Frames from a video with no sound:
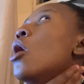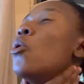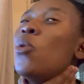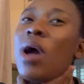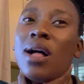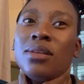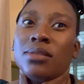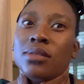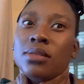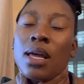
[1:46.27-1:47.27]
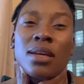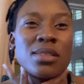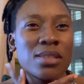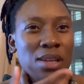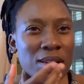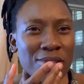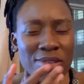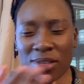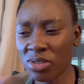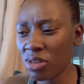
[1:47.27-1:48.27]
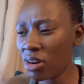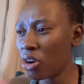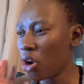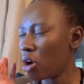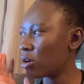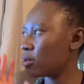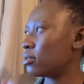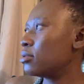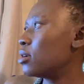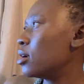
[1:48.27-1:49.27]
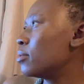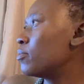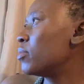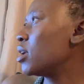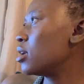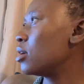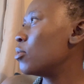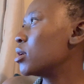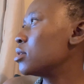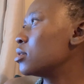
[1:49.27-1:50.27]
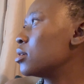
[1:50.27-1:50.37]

who else like it's a it's not a long uh, thingy what